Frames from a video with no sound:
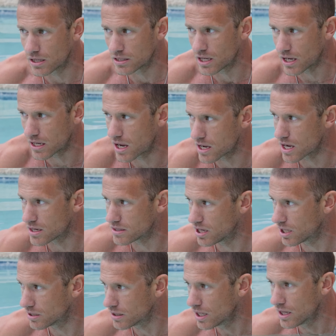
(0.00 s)
and
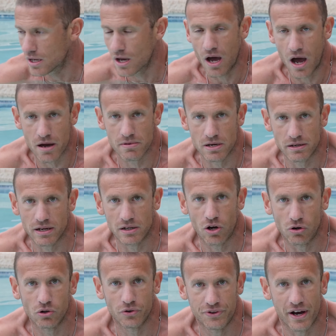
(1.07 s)
I'm gonna get a
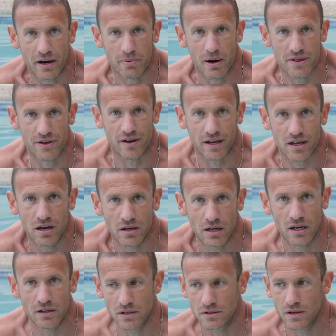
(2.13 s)
cold tub I think.
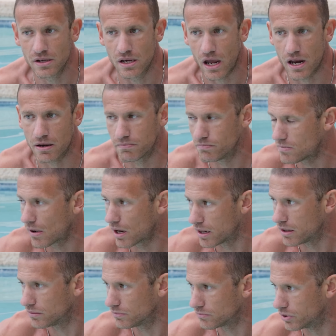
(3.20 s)
And
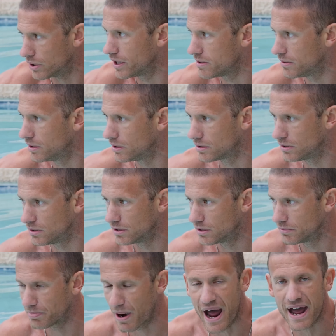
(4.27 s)
and really
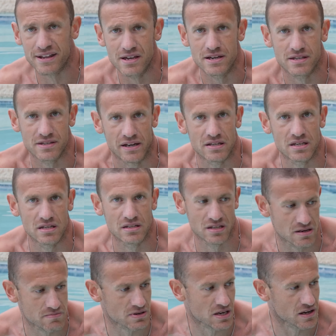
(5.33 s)
practice this. It
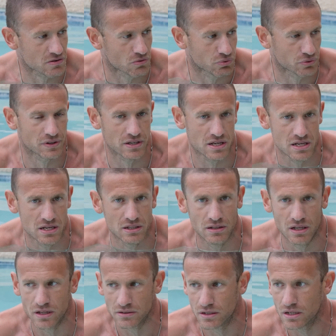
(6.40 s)
seems like a really,
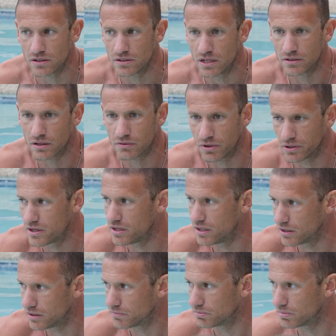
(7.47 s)
really
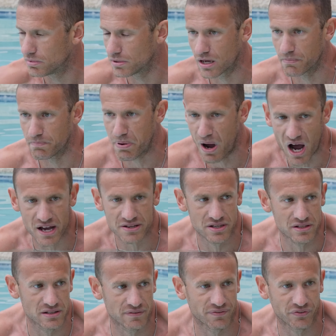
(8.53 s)
uh,
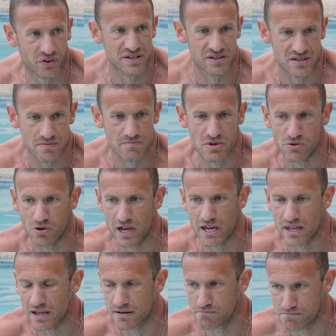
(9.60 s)
positively
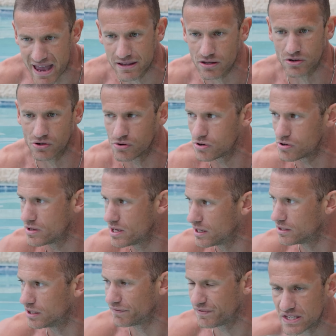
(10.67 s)
stimulating mental,
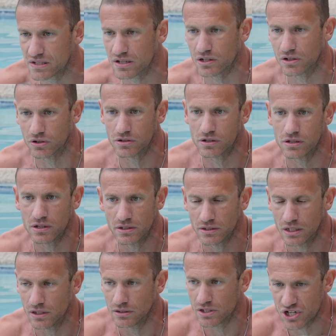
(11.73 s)
physical
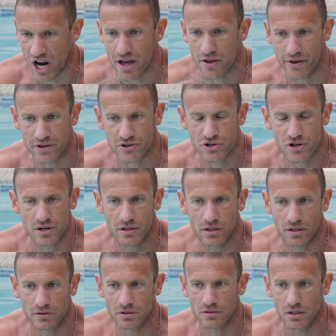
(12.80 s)
challenge.
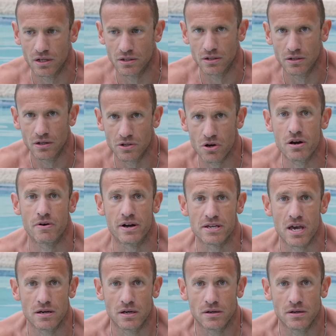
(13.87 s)
So, anyways,